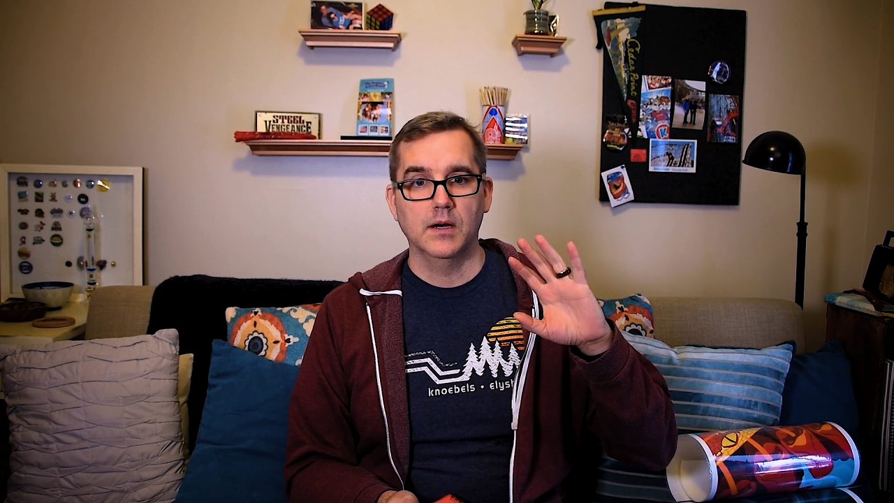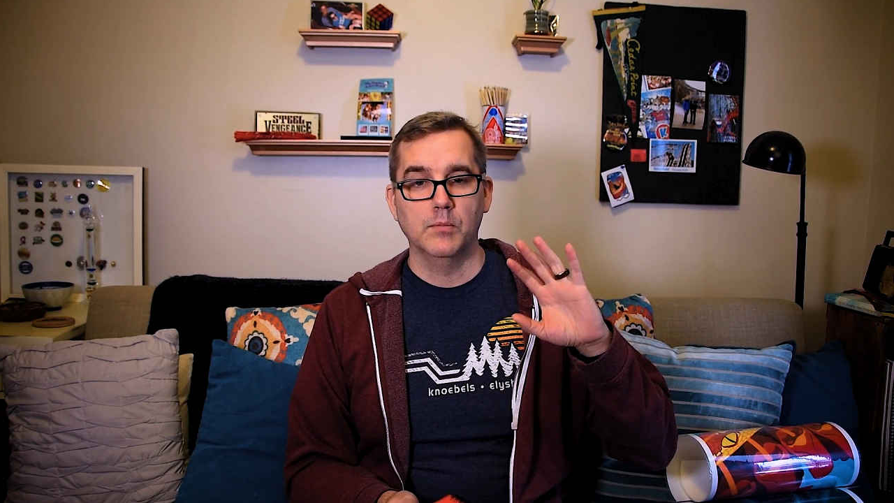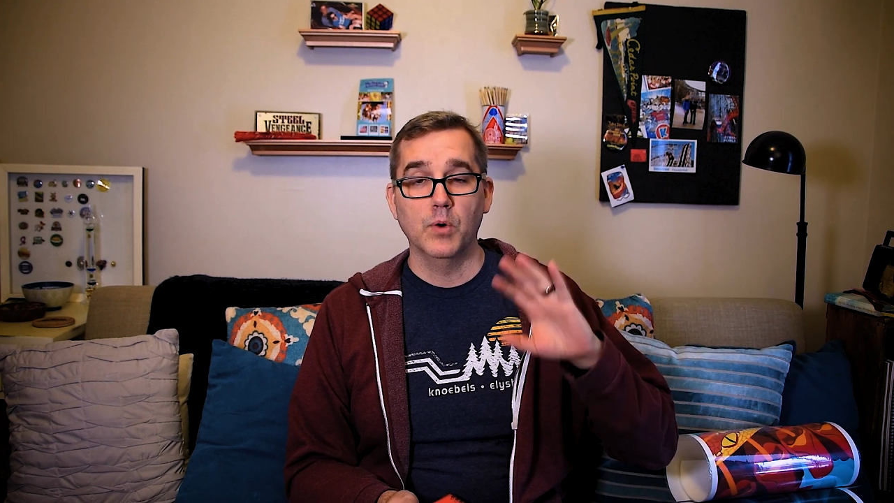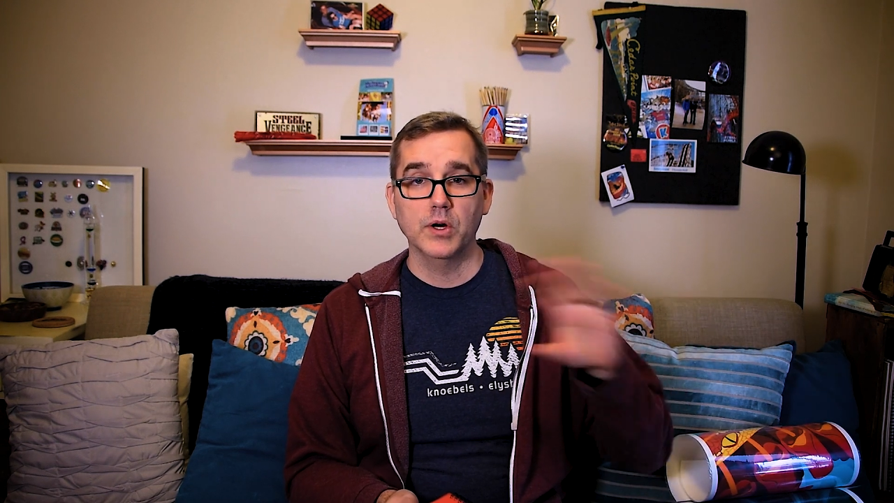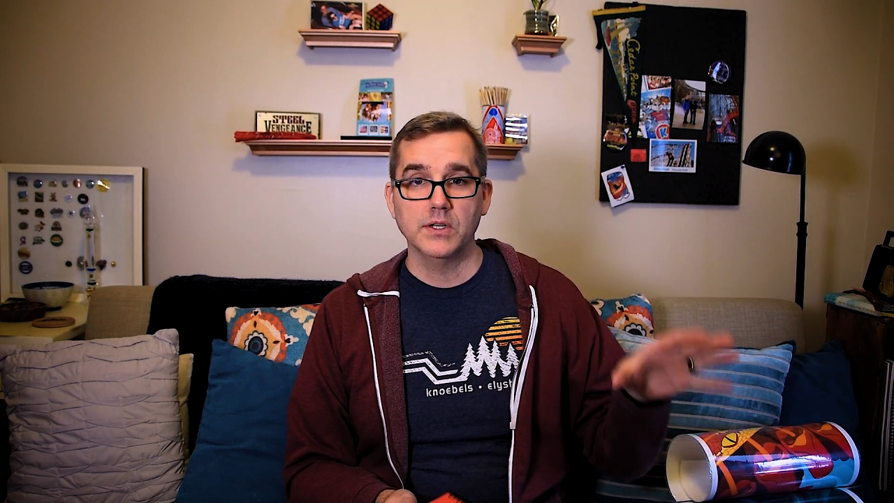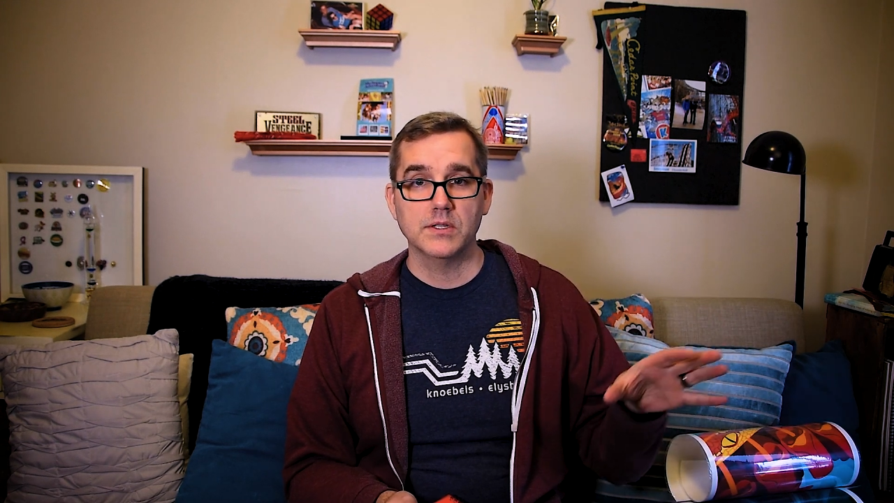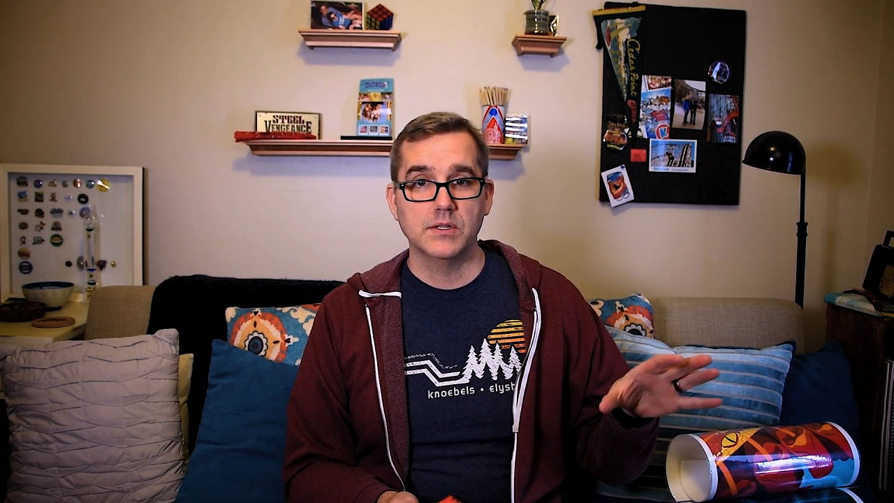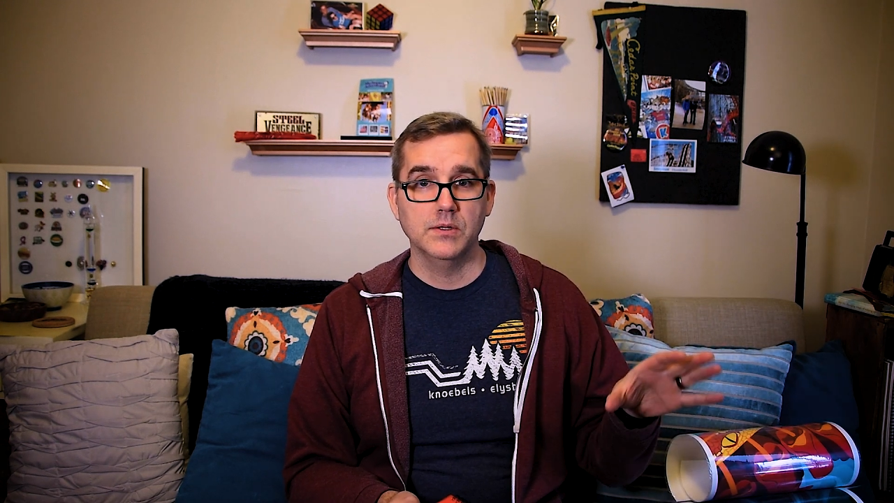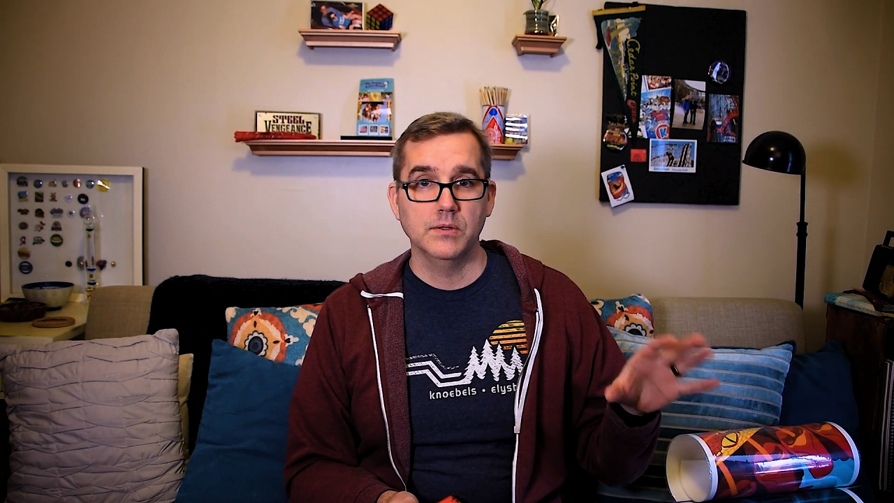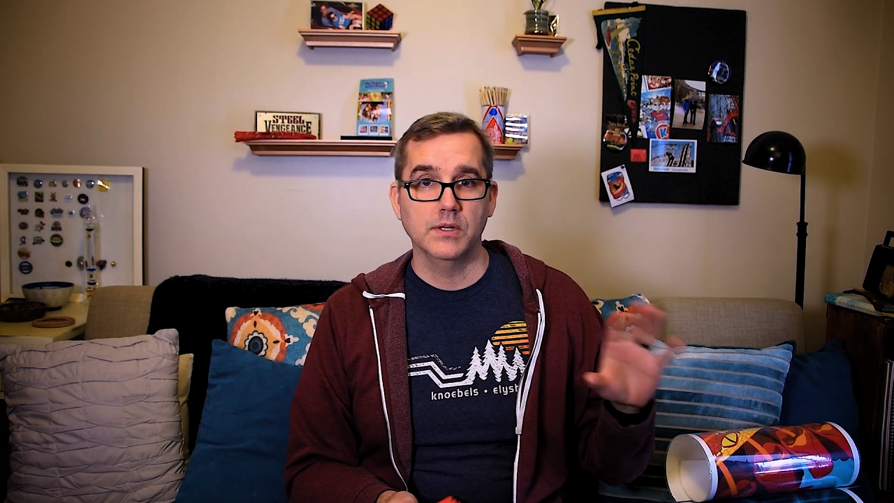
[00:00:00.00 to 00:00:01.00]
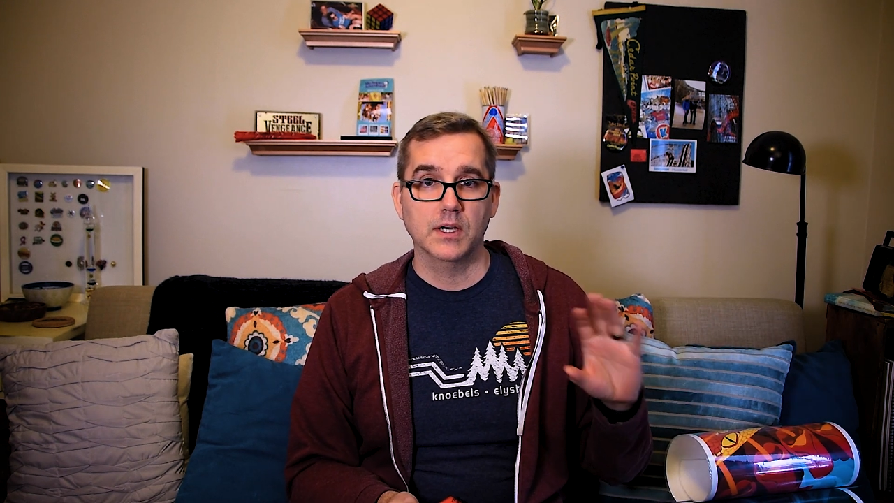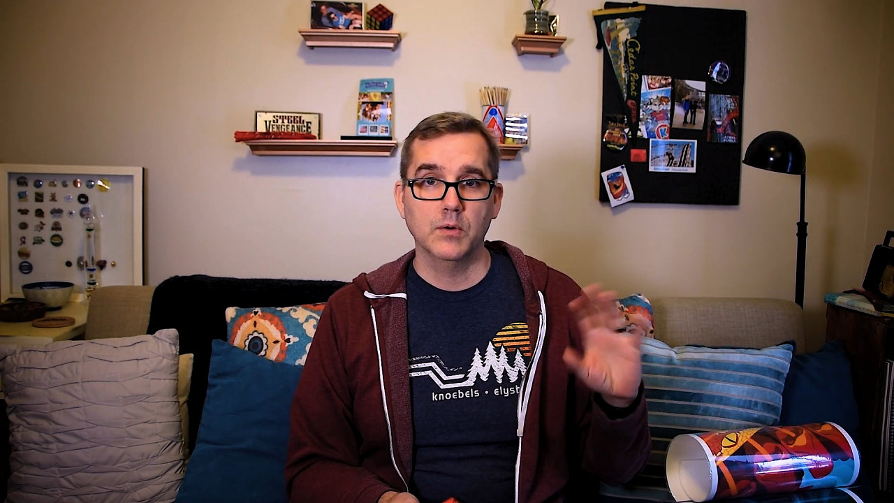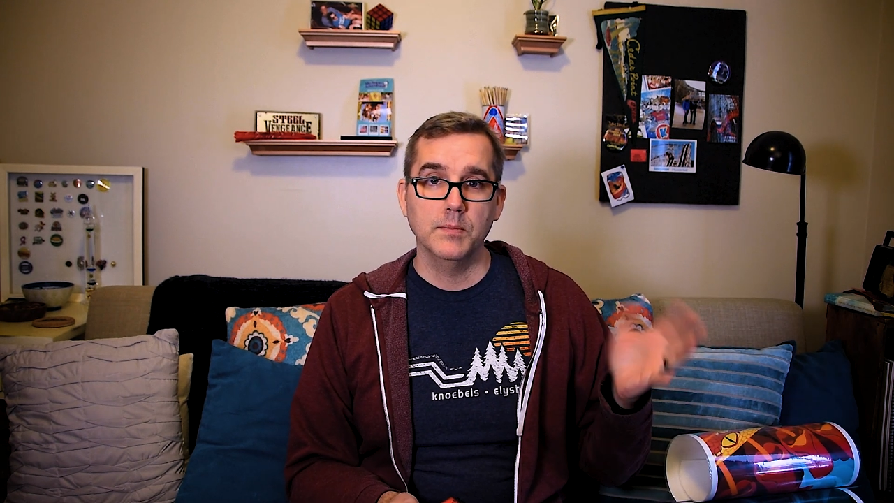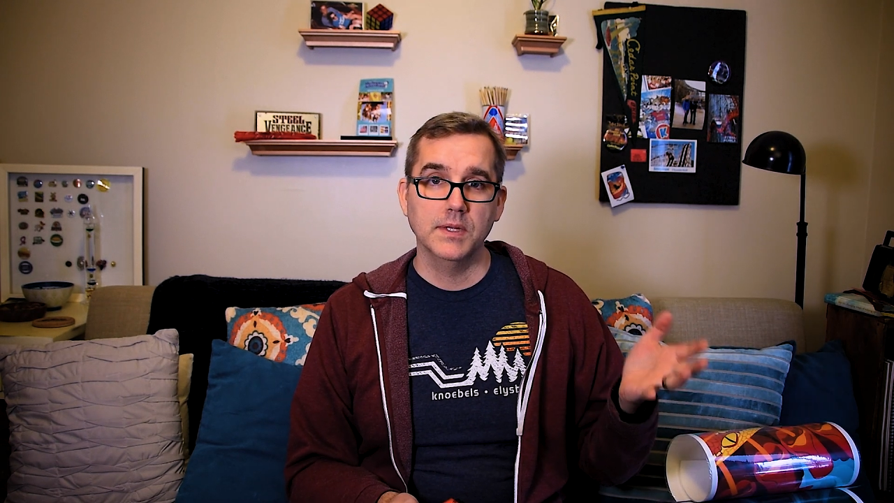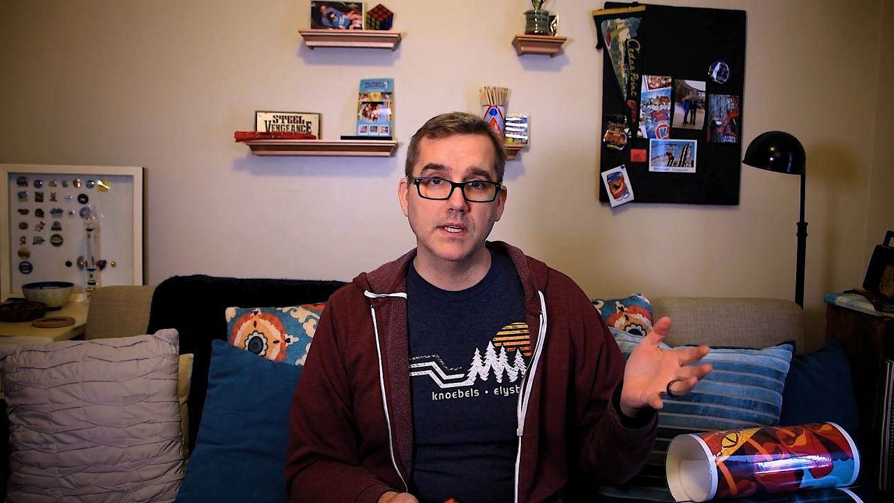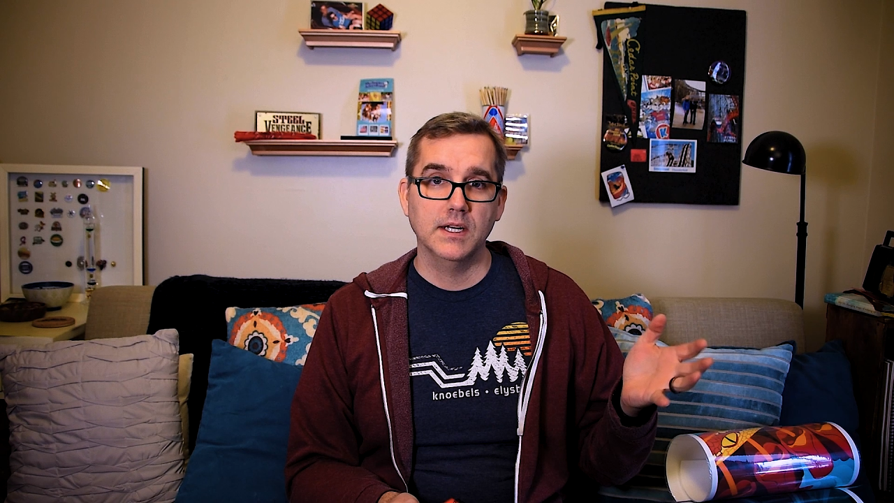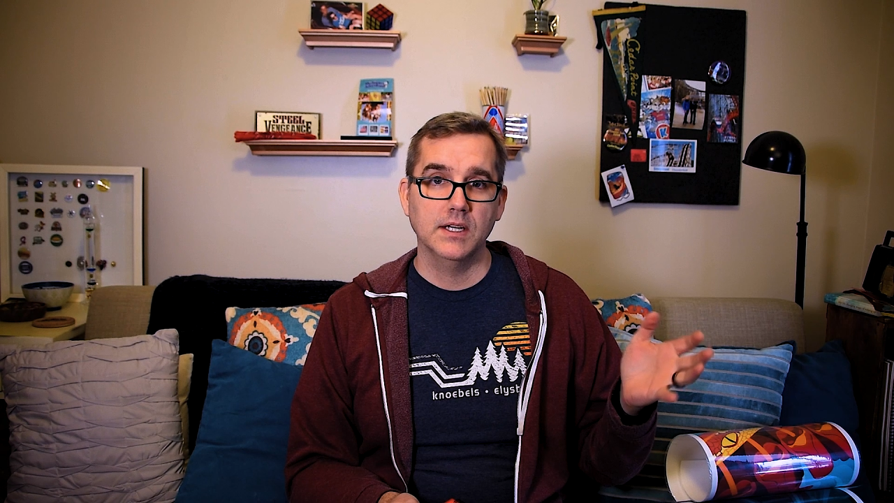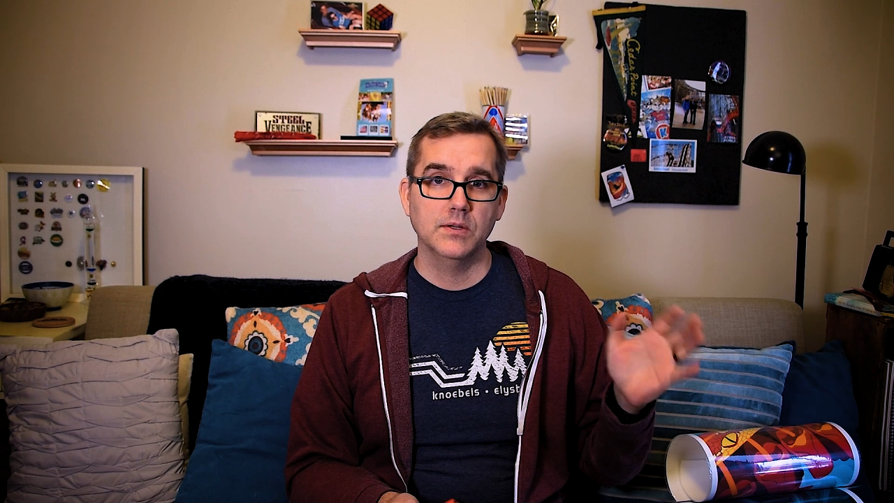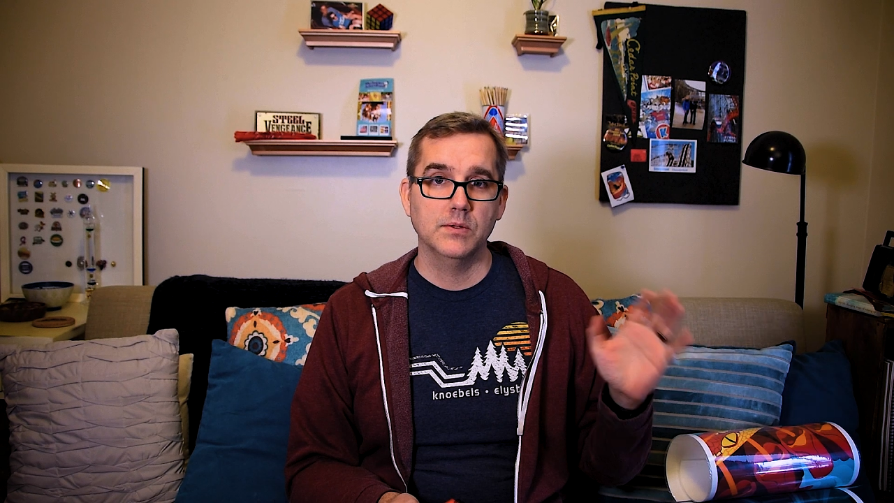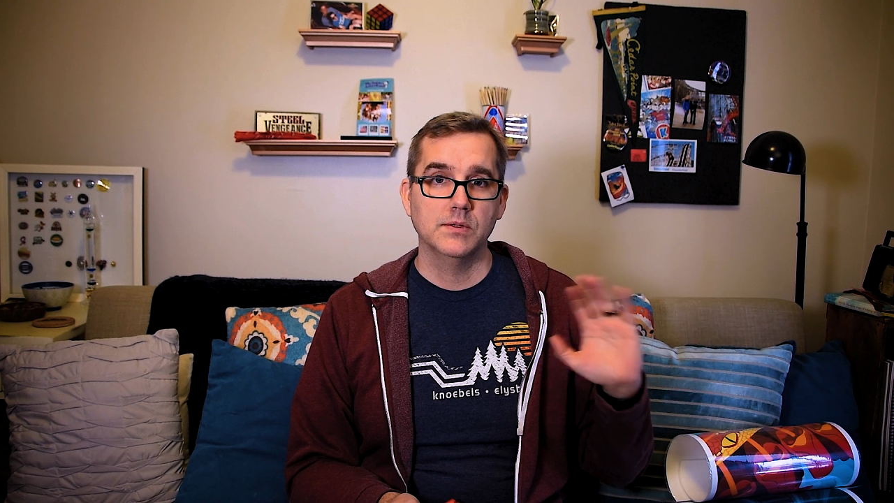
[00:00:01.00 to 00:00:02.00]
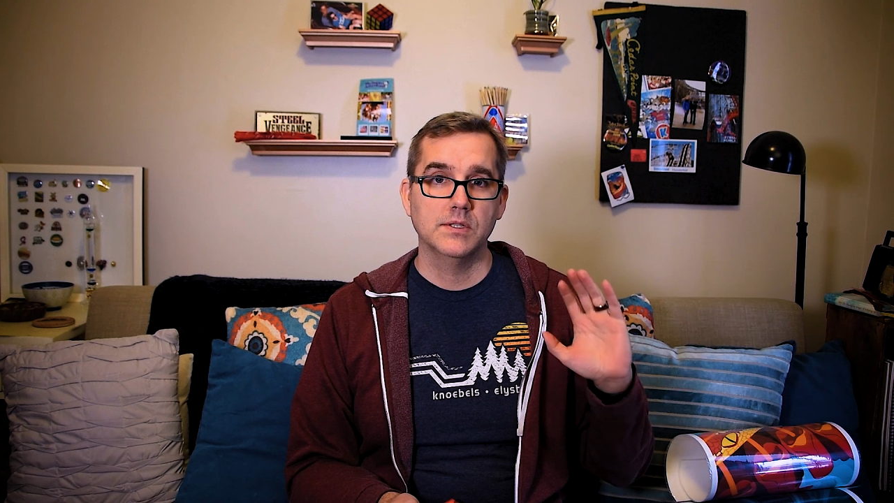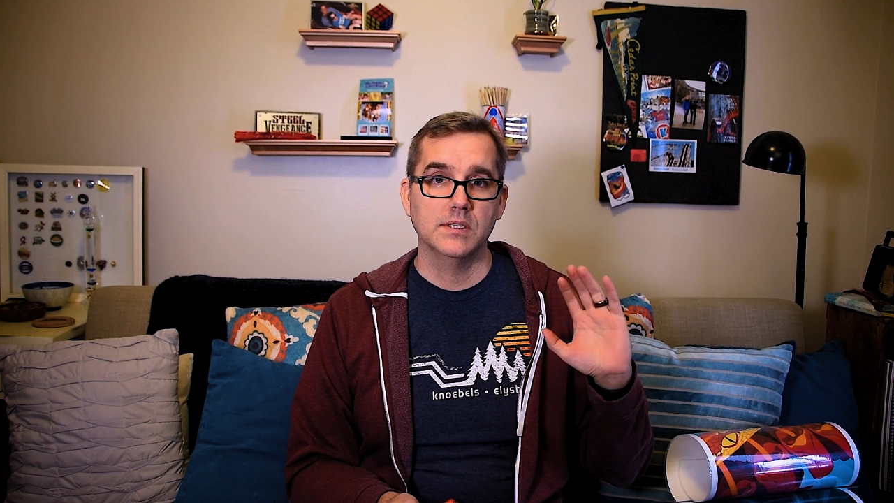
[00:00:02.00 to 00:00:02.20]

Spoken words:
more used to the equipment that I use,